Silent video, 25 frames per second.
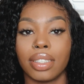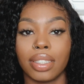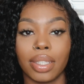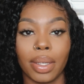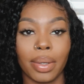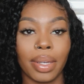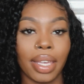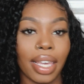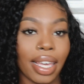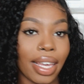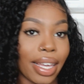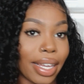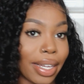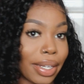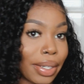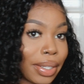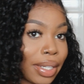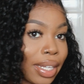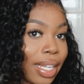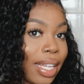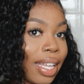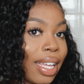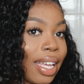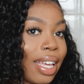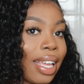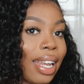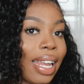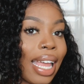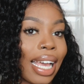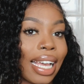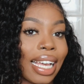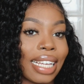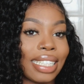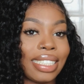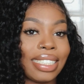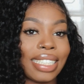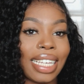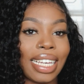So yeah, like
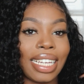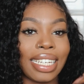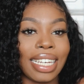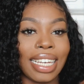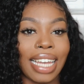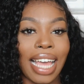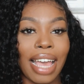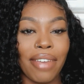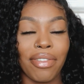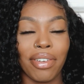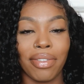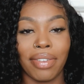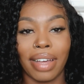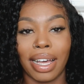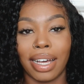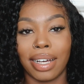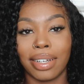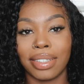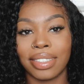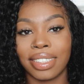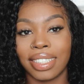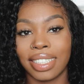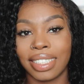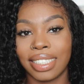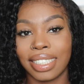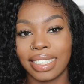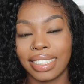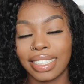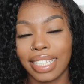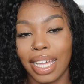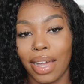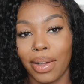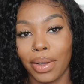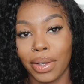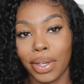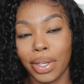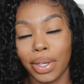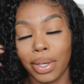I said, Life of Ours, the
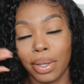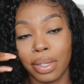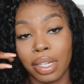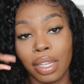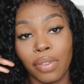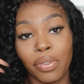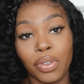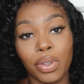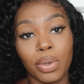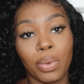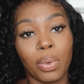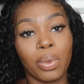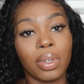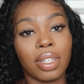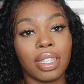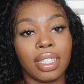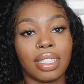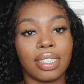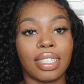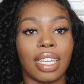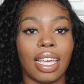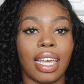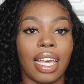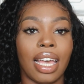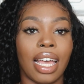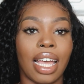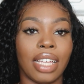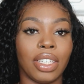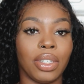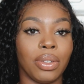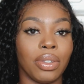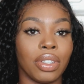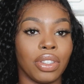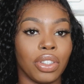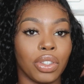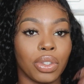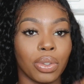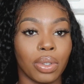discount code. If you order this hair and
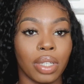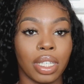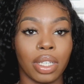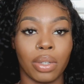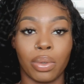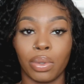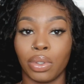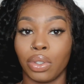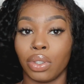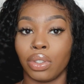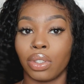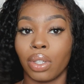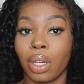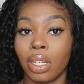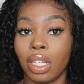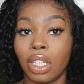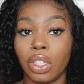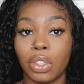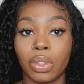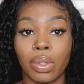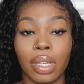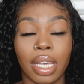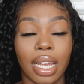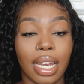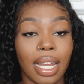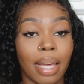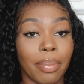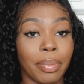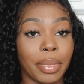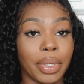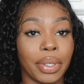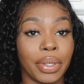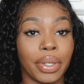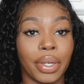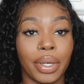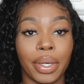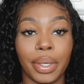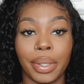you enjoy it or you don't enjoy it, let
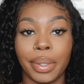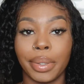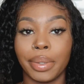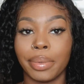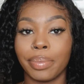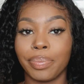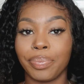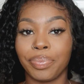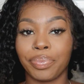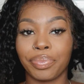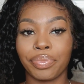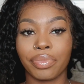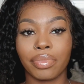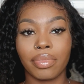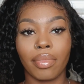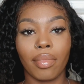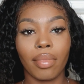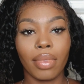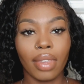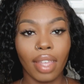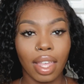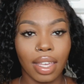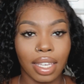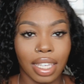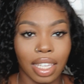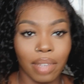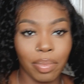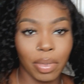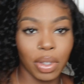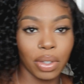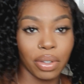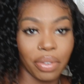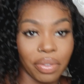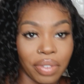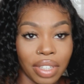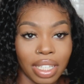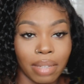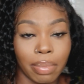me know. Give me
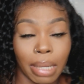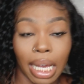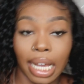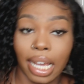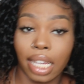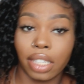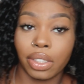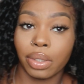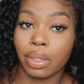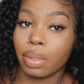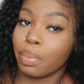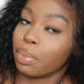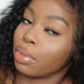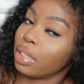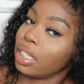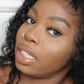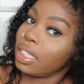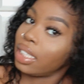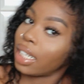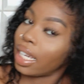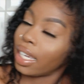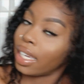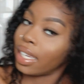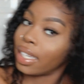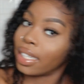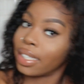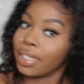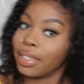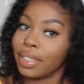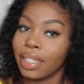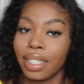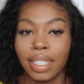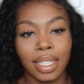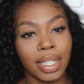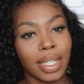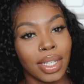your feedback, I do appreciate it.